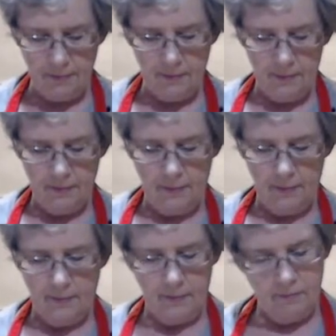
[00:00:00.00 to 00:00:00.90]

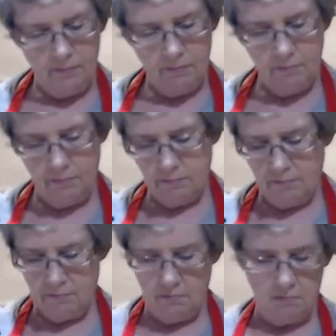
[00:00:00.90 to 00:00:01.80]

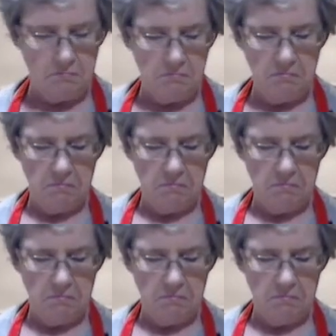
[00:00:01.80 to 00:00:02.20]
No one is speaking in this clip.